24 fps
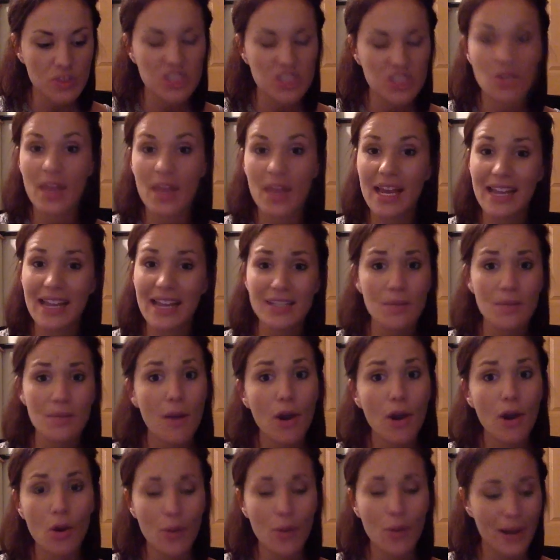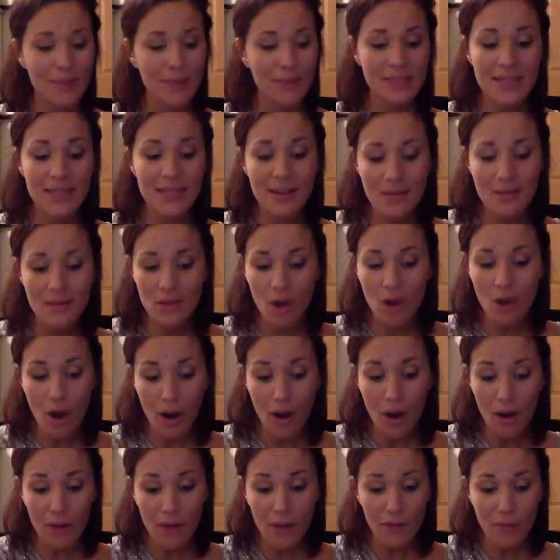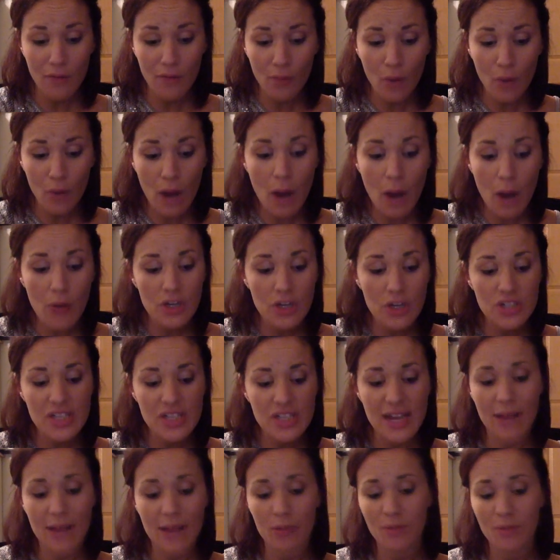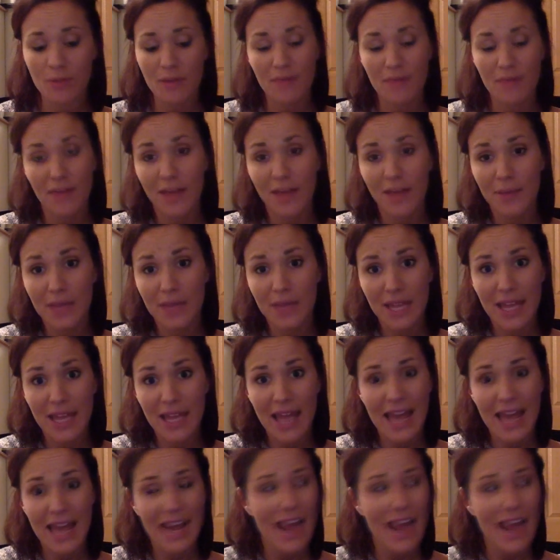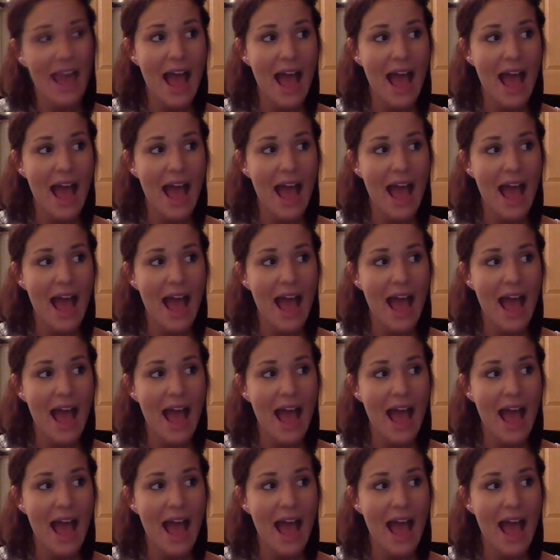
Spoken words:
so that tomorrow when I'm sitting in the car for 4 hours and I'm with my family and